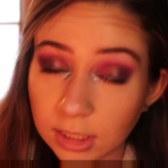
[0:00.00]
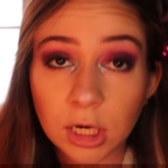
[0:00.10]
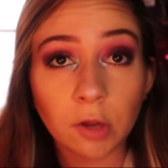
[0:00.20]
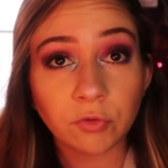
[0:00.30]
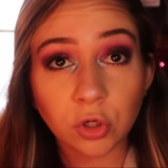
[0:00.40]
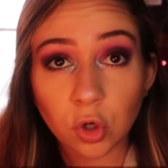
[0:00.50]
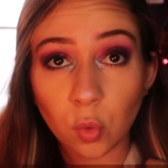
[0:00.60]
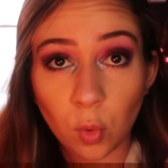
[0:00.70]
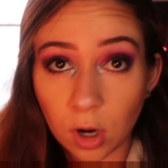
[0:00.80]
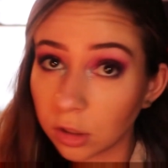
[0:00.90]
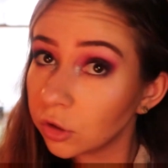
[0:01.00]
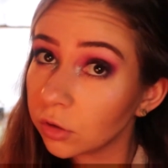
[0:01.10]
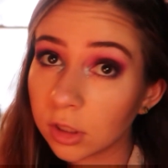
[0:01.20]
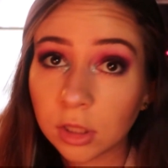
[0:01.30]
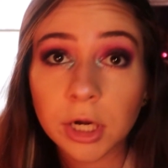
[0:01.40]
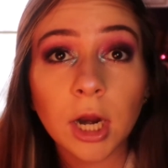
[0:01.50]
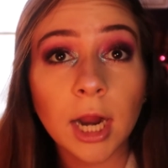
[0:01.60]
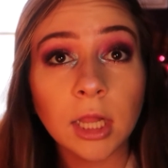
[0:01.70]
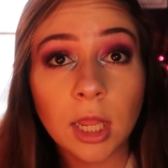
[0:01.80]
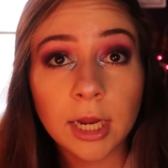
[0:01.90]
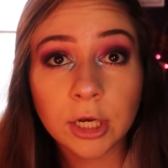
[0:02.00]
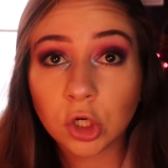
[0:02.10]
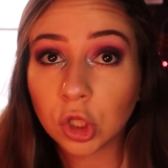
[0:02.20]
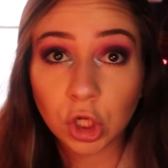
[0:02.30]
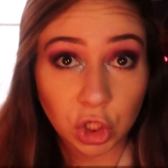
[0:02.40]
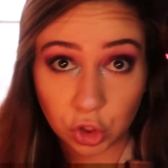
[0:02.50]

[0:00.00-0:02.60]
Now, if you don't want to do the glitter highlight in your look,